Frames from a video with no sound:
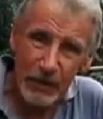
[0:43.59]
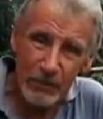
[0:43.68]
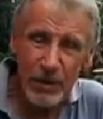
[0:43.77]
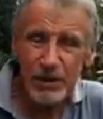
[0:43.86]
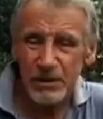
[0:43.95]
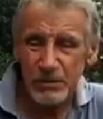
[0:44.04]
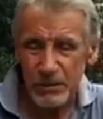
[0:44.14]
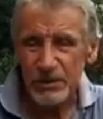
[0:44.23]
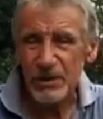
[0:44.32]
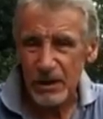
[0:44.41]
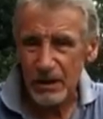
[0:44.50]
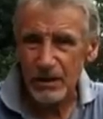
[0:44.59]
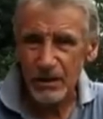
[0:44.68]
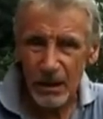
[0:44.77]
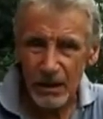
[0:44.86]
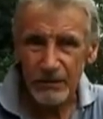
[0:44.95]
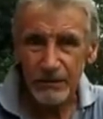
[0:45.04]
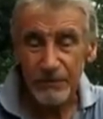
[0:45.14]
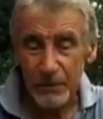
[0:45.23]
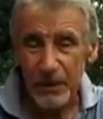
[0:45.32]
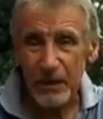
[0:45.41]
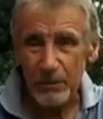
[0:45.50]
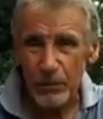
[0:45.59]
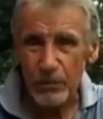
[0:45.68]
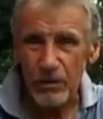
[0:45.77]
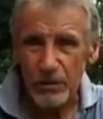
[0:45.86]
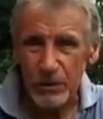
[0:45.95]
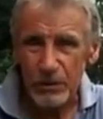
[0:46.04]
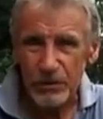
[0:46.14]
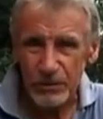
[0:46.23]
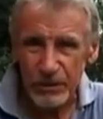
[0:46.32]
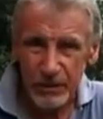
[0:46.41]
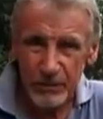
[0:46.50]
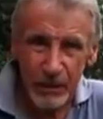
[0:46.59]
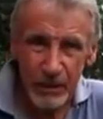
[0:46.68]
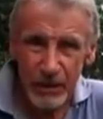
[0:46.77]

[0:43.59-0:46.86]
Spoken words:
and Martin was for me a more commercial name,